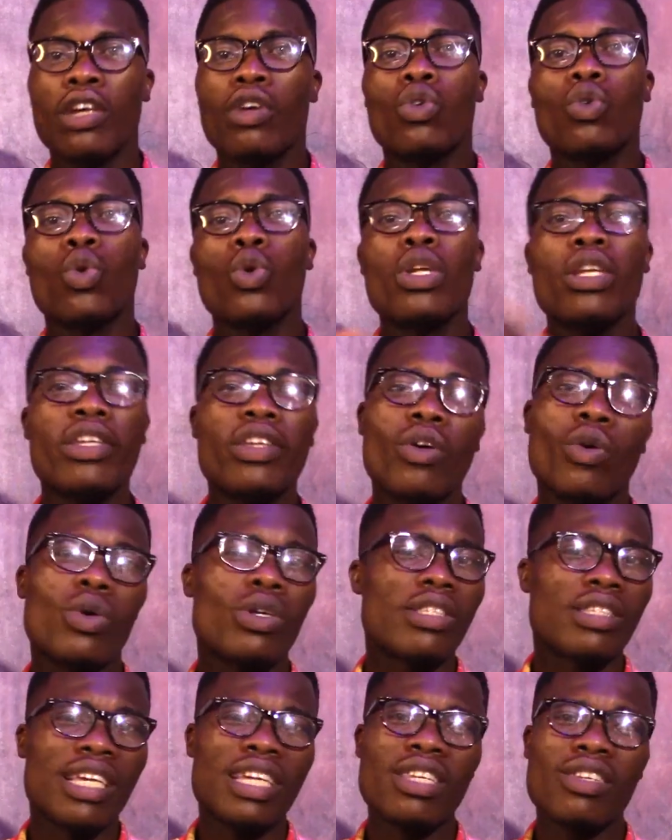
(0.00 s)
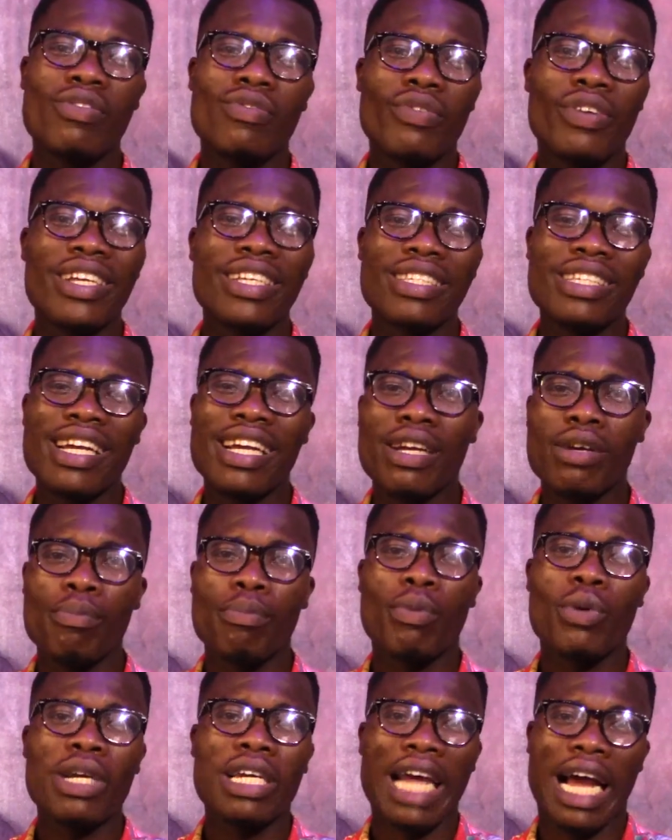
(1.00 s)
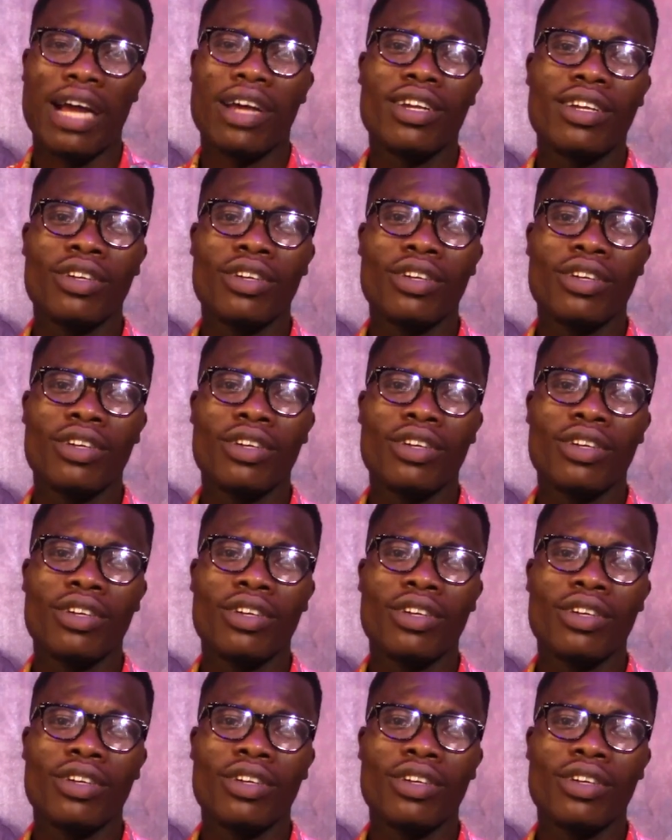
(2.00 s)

no me day on sign it fake check and put that